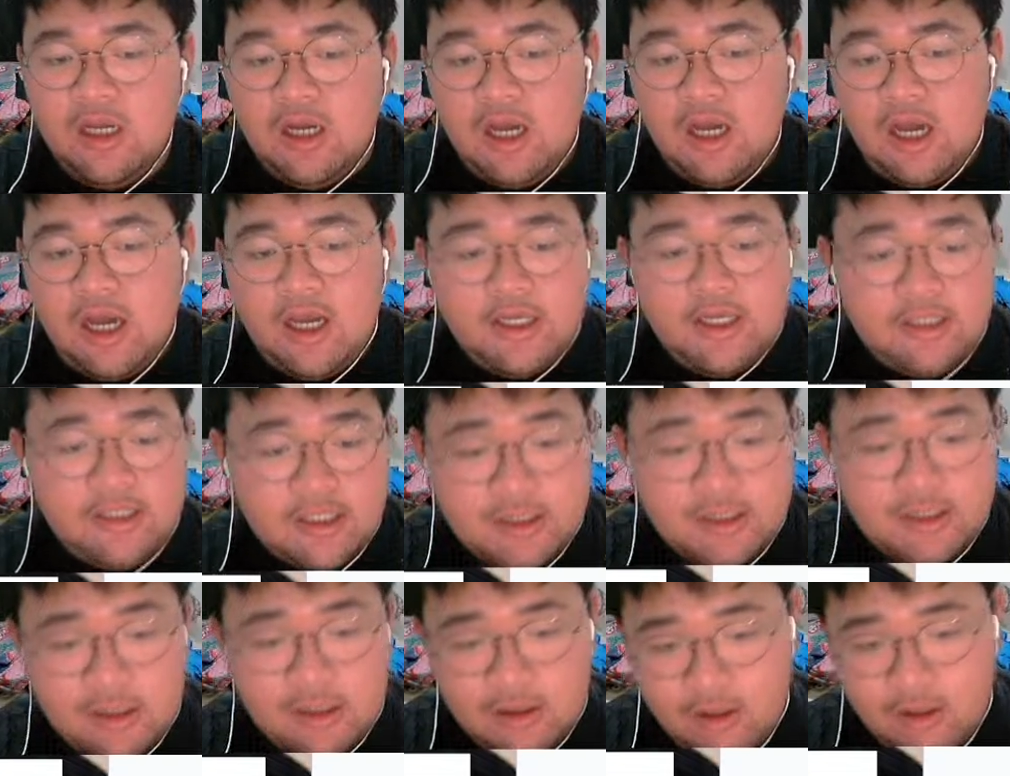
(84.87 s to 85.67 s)
Ice has
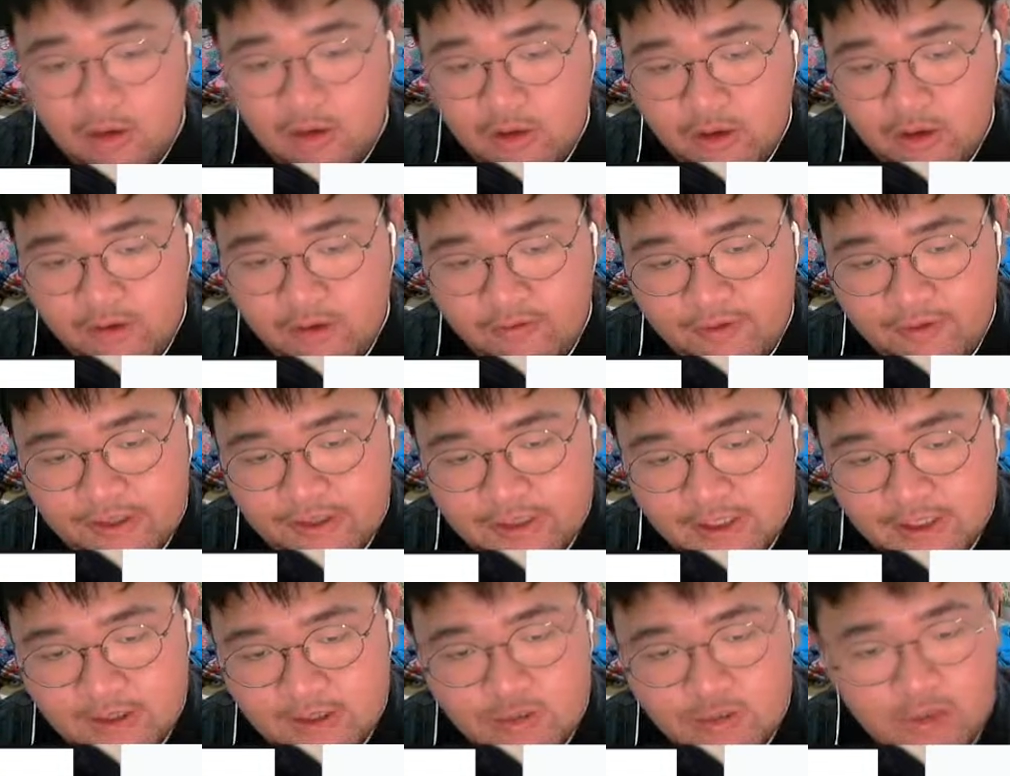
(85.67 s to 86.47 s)
a low
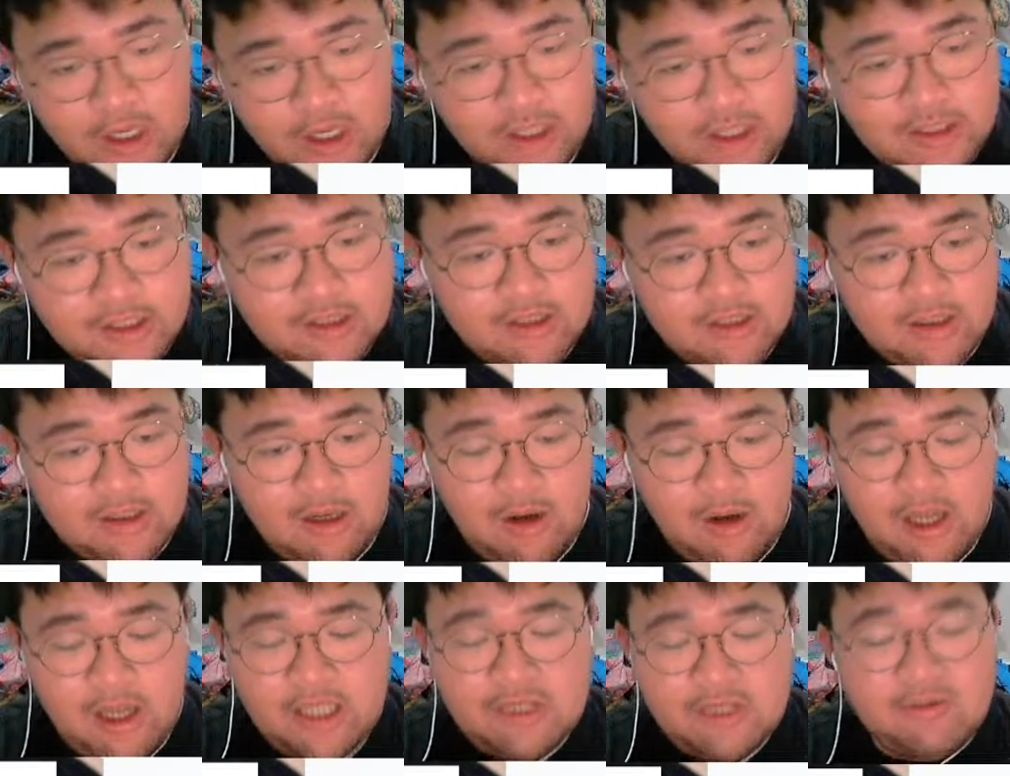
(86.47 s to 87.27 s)
coefficient, whilst
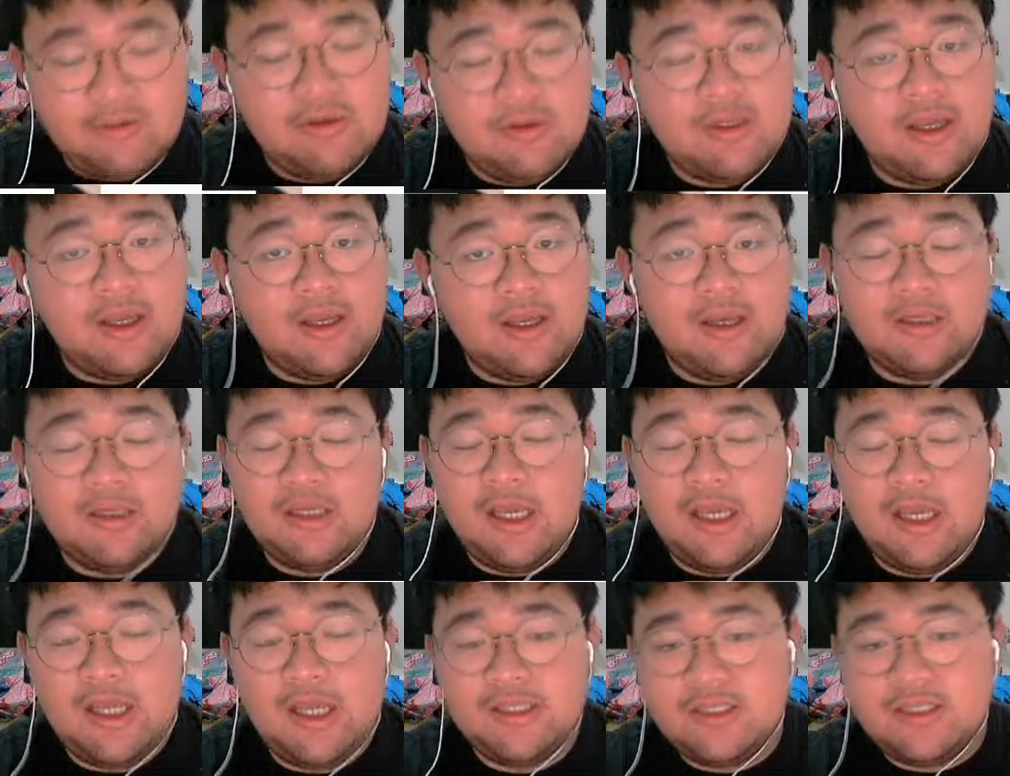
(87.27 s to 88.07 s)
asphalt
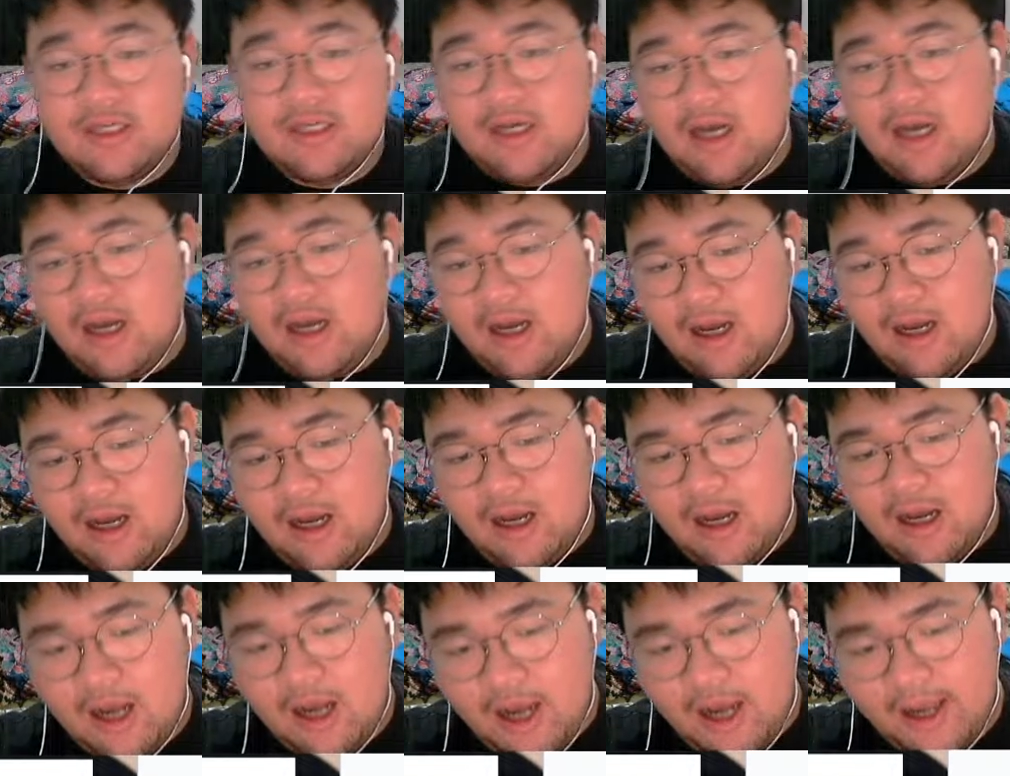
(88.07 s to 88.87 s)
has a
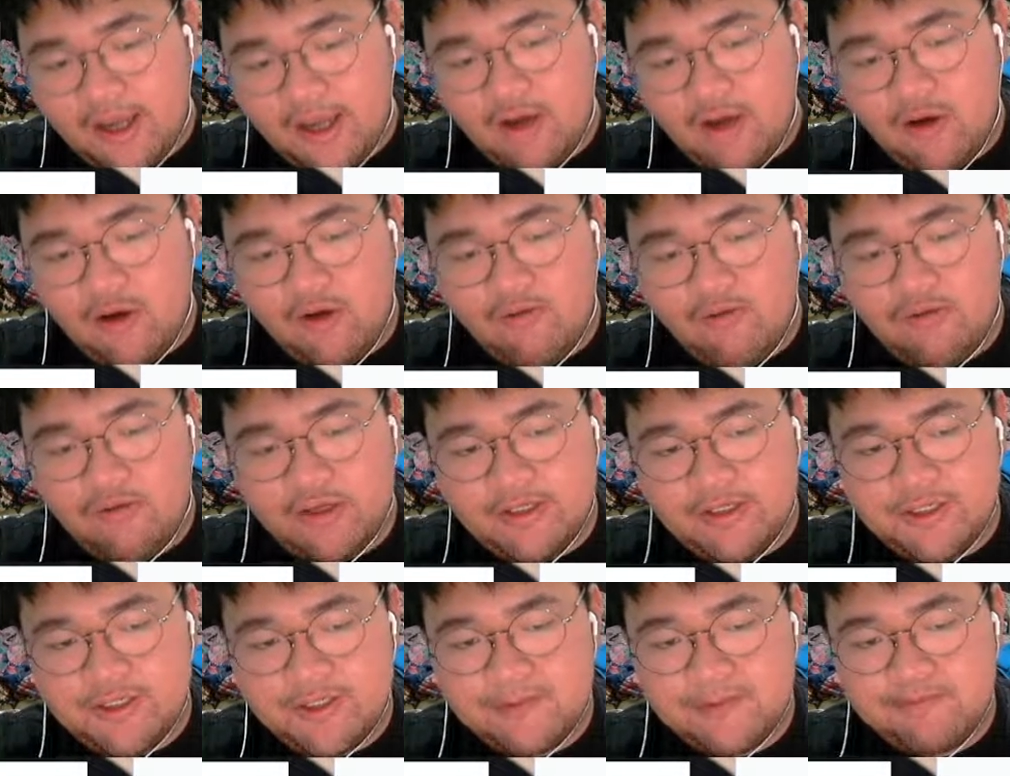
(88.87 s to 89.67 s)
high
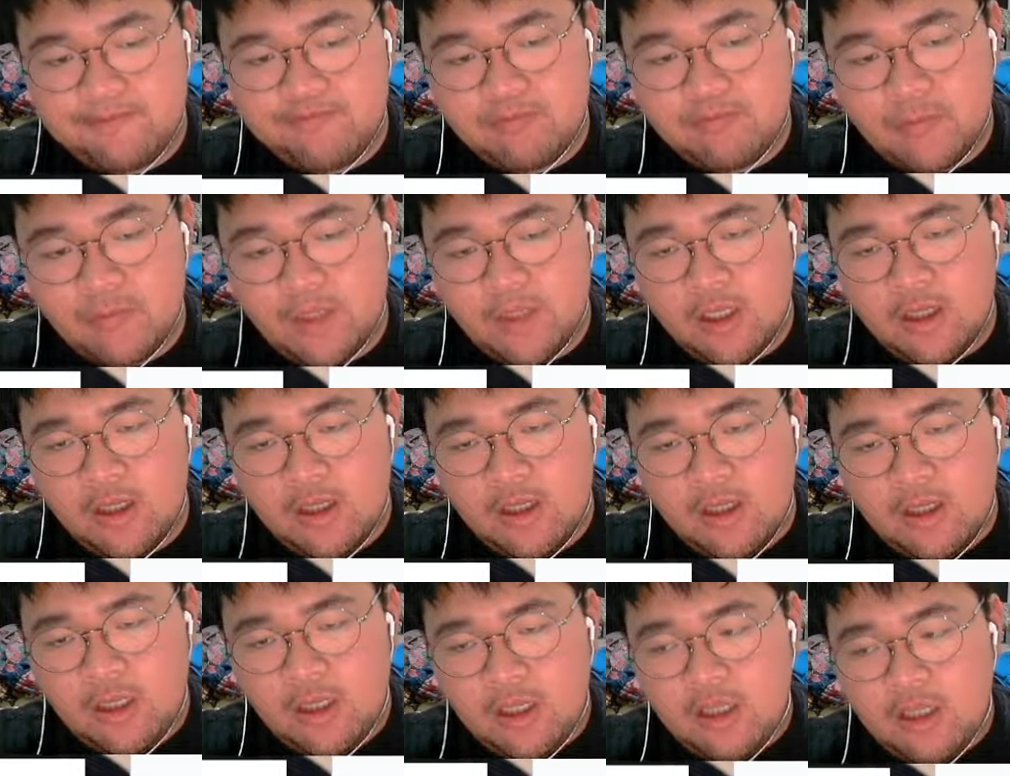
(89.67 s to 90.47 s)
coefficient.
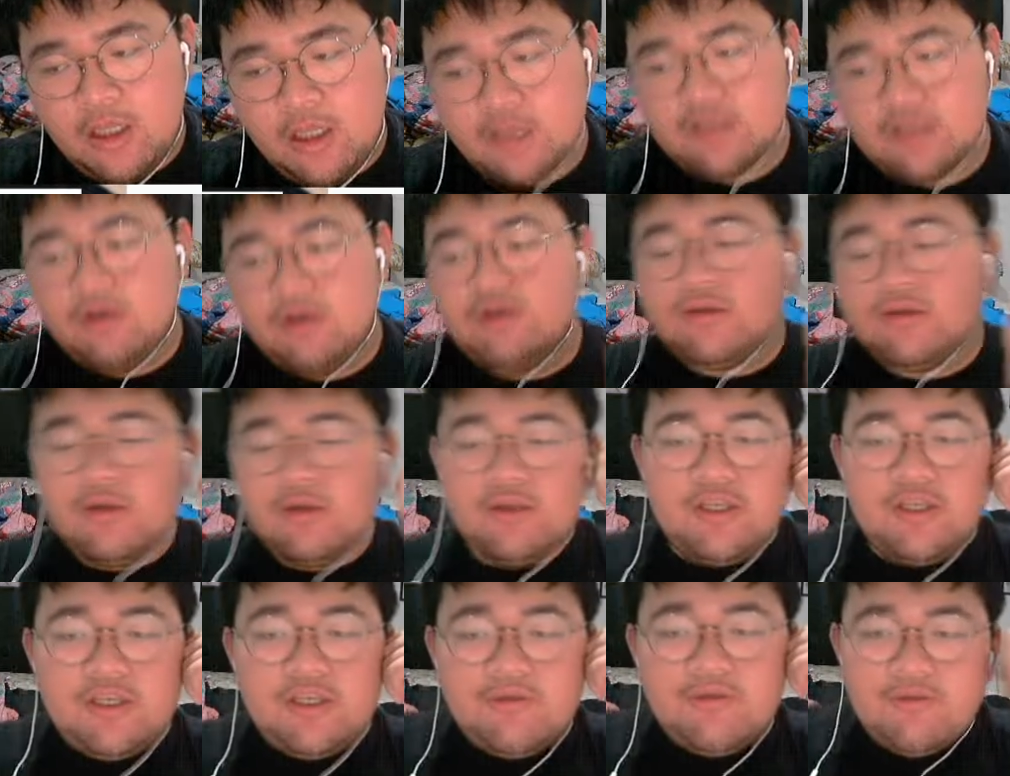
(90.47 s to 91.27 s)
There's also
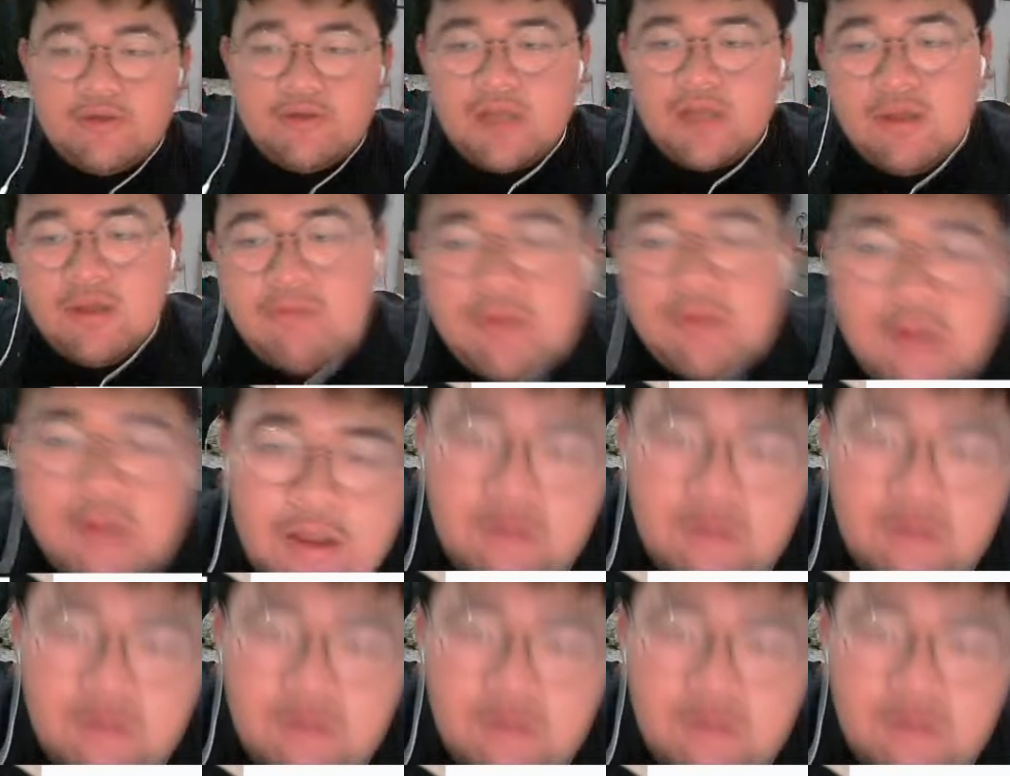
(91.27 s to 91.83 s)
this phenomenon